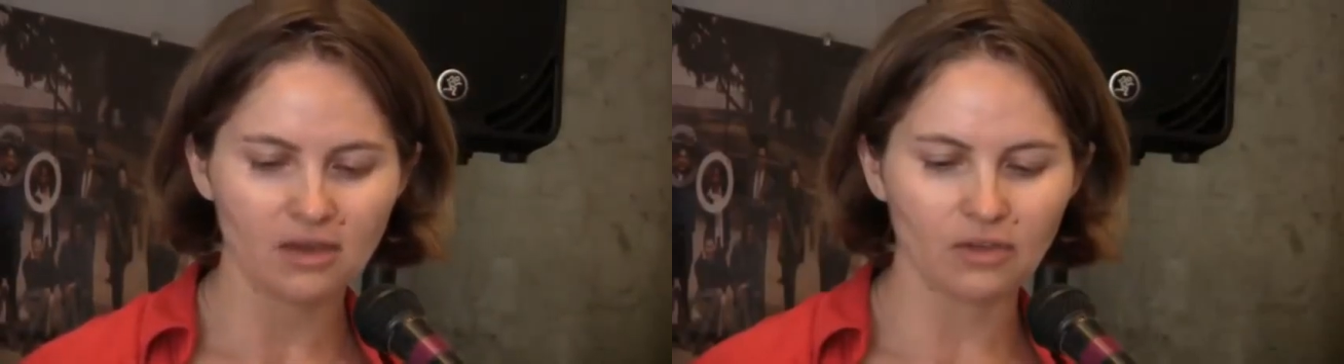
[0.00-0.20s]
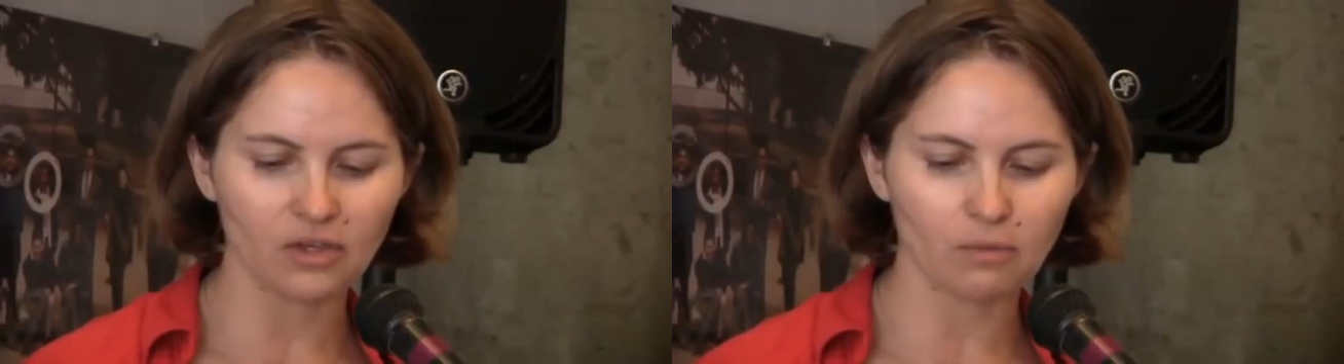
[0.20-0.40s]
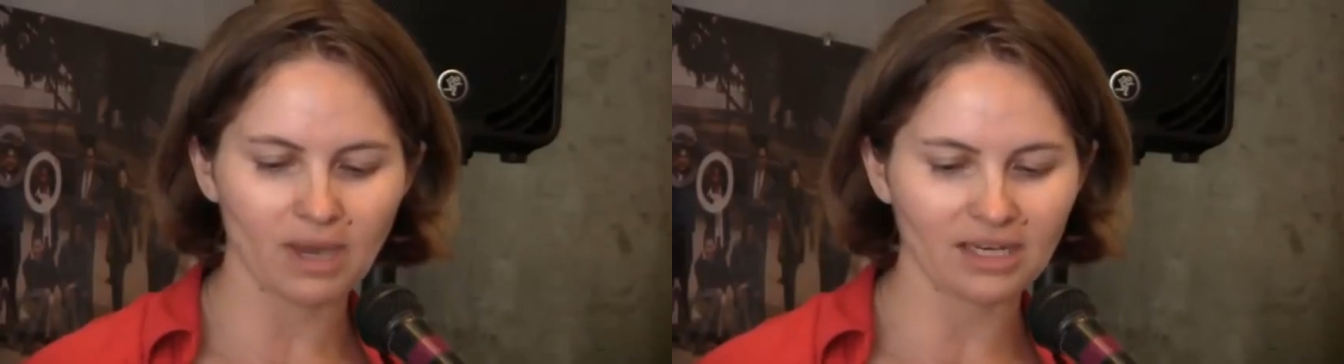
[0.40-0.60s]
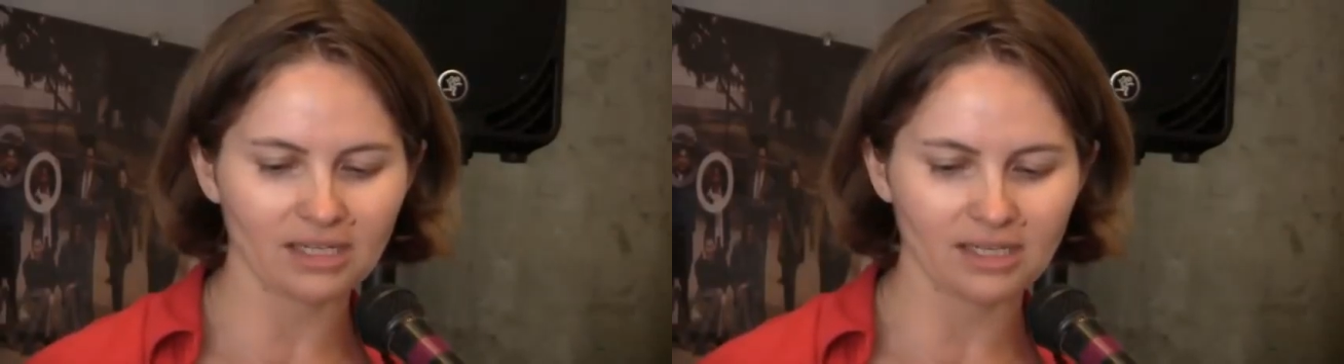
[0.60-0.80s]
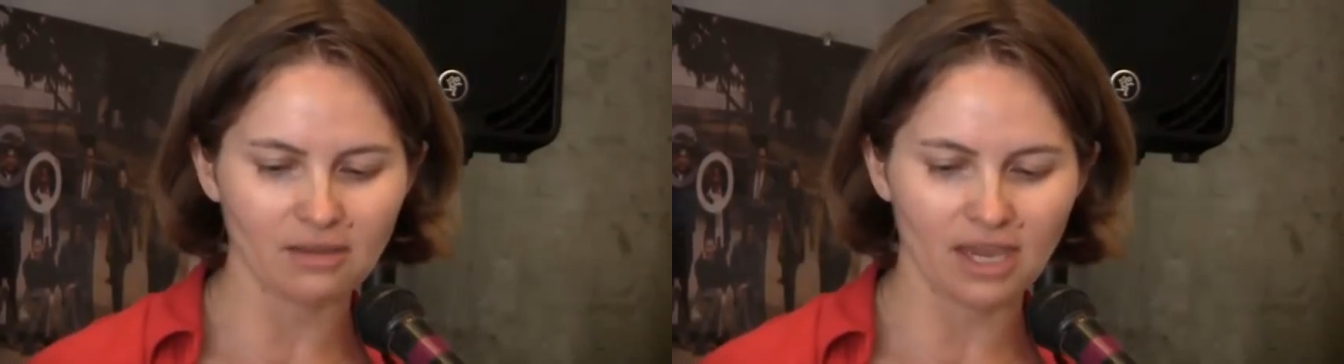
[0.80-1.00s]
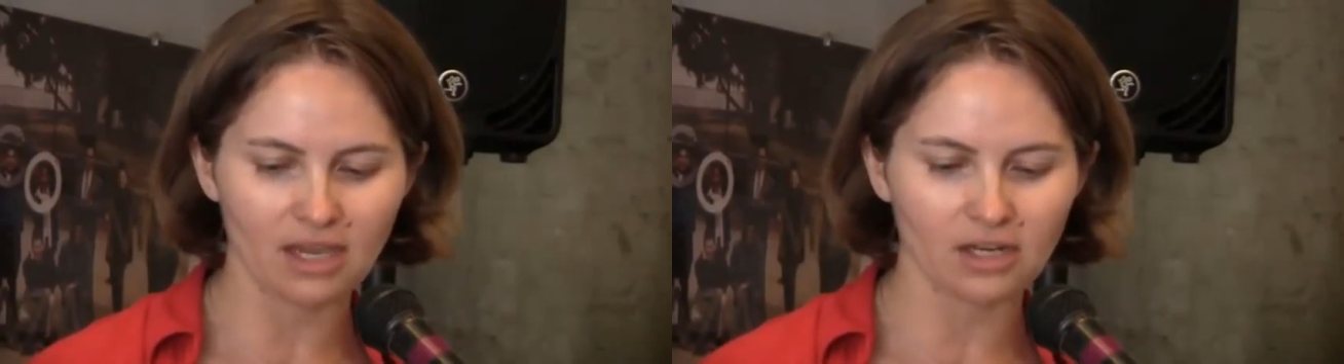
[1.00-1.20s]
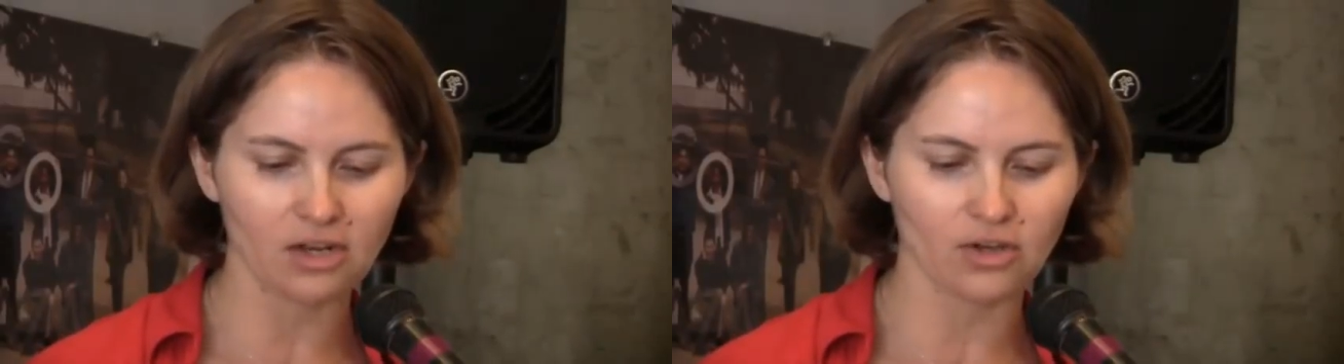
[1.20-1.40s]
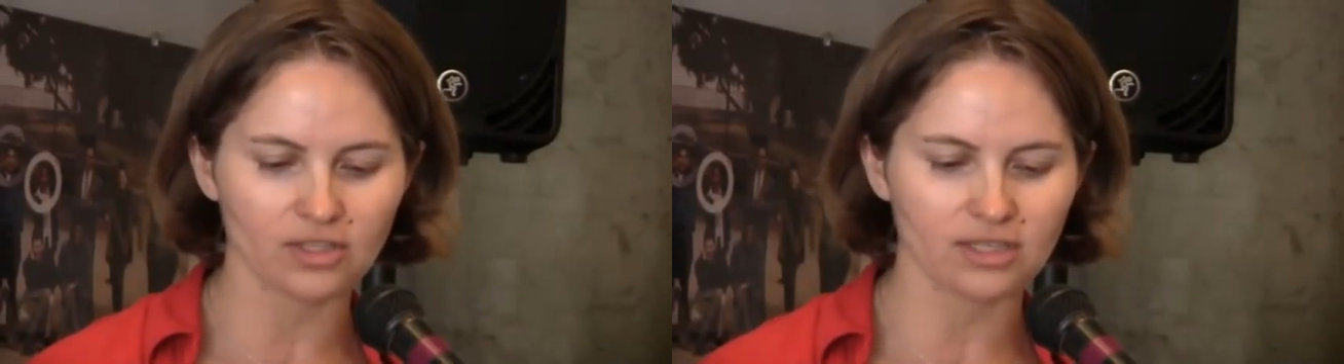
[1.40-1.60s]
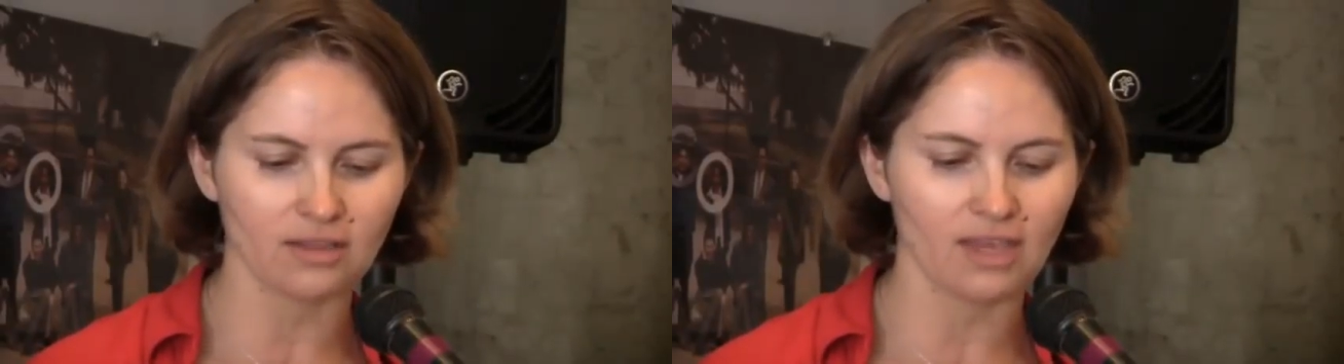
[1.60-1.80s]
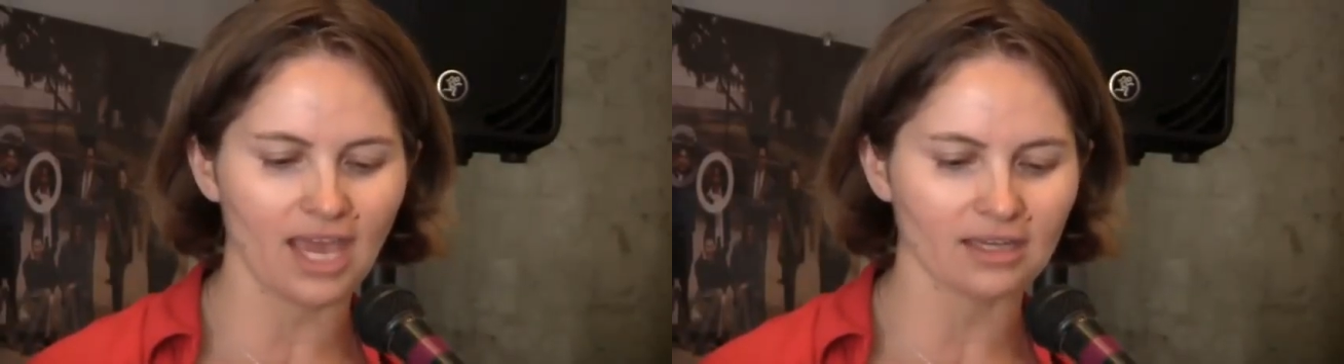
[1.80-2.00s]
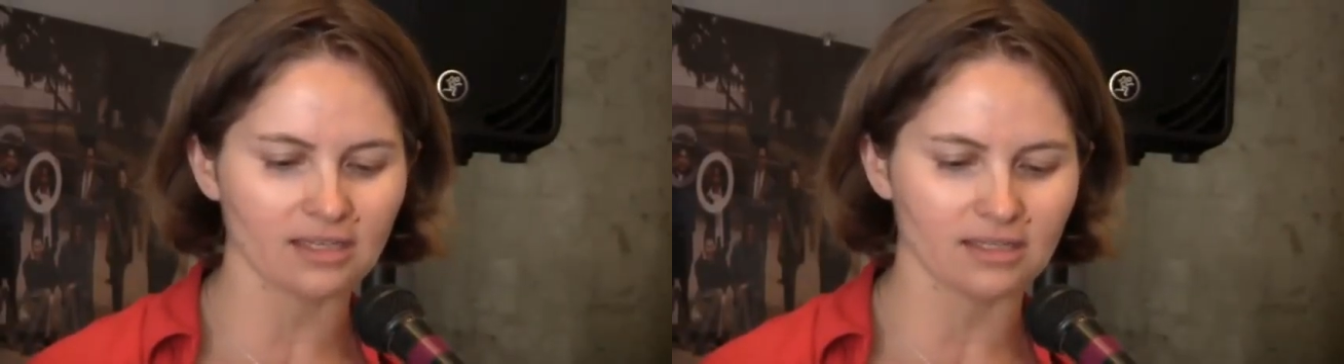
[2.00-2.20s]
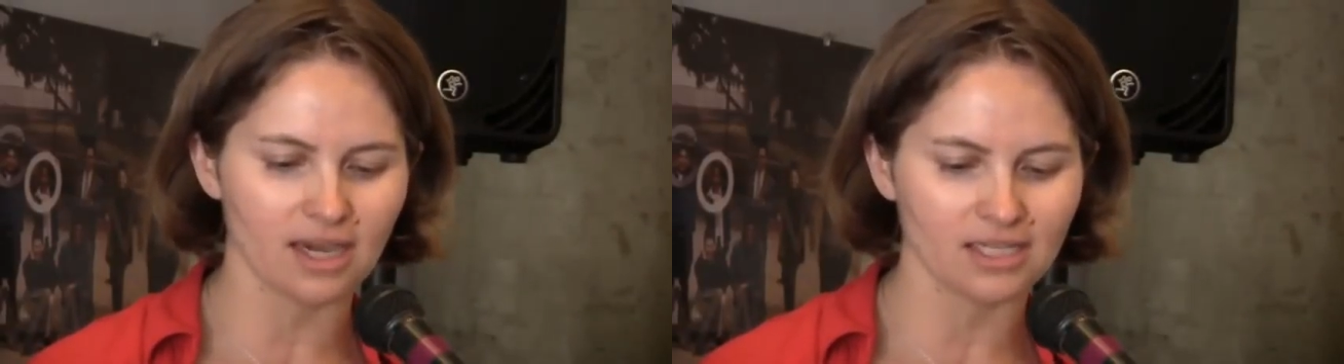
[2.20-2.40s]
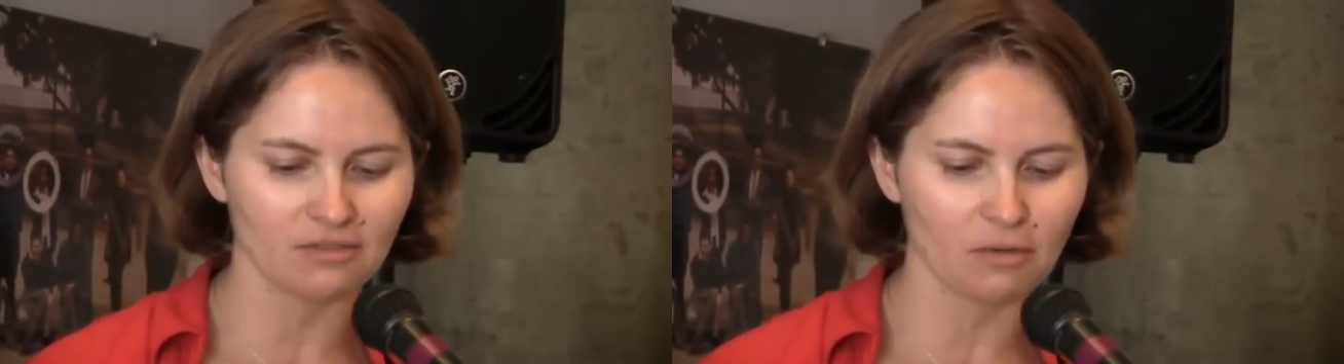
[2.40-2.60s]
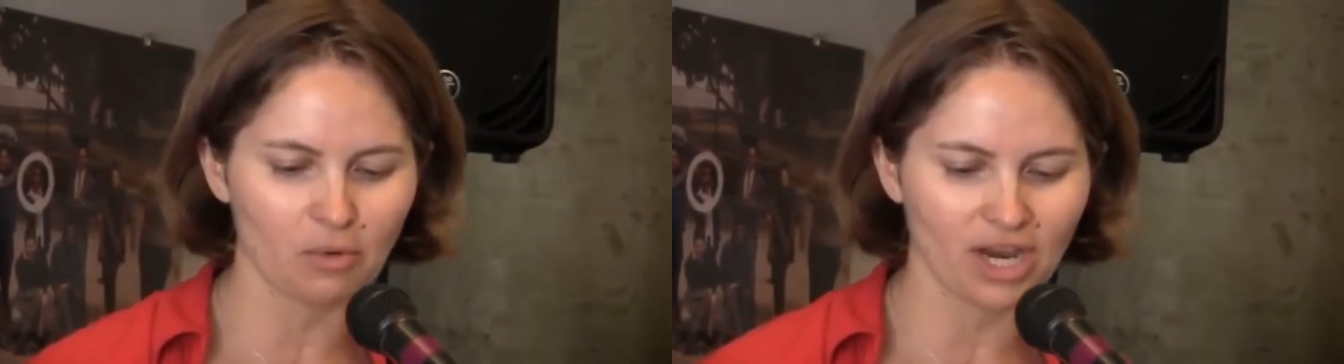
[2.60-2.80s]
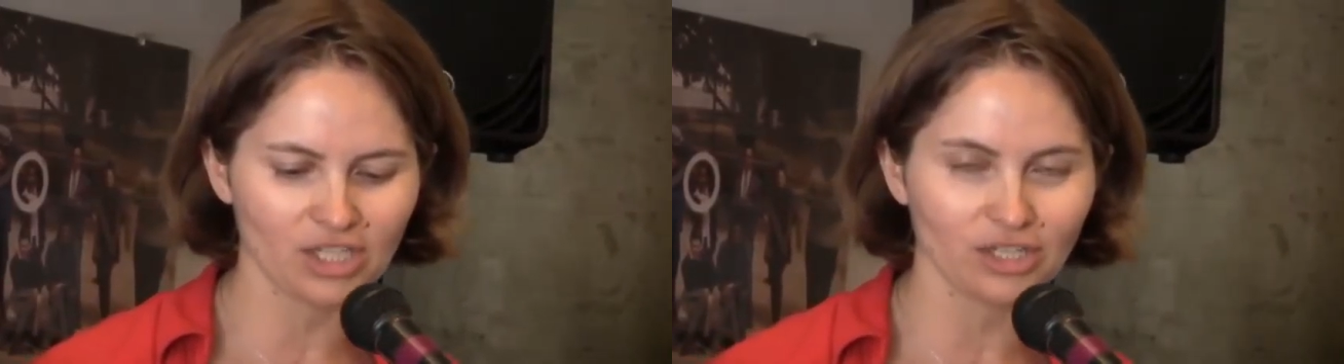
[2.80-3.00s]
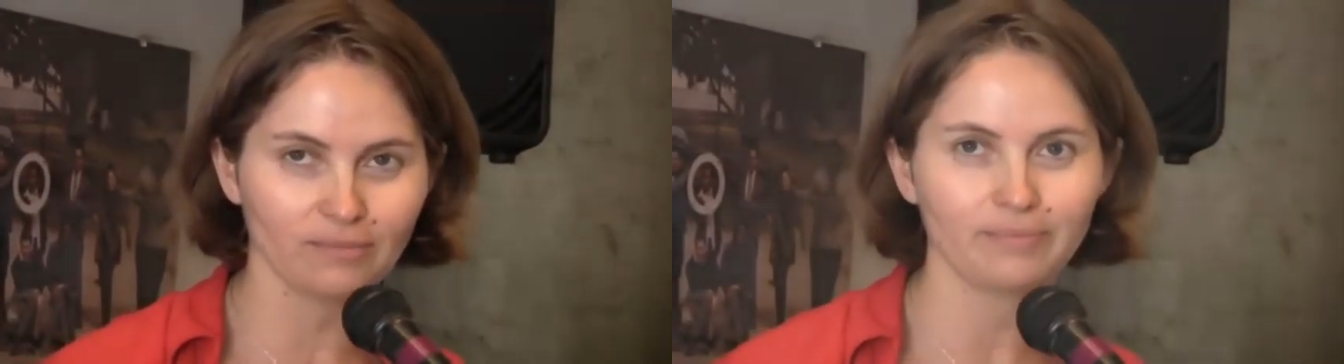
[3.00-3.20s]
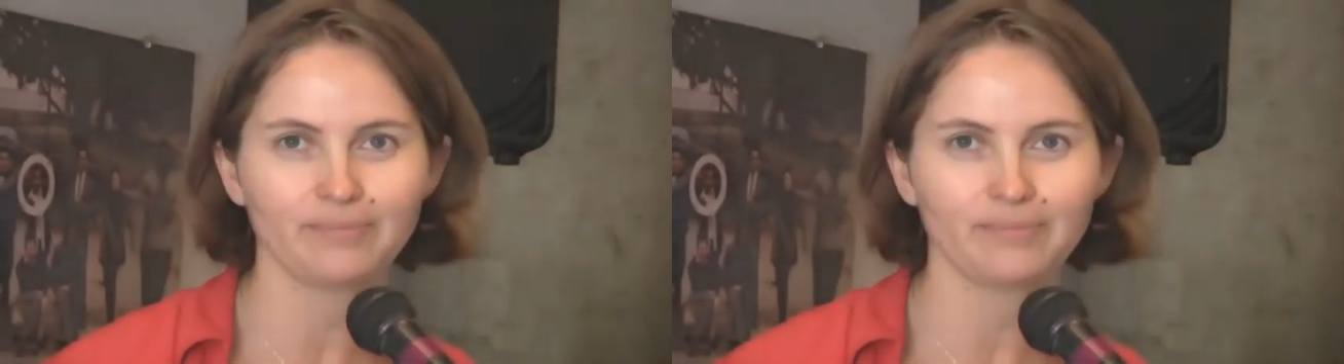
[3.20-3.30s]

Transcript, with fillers: the humanity they had lost in the exercise of oppression.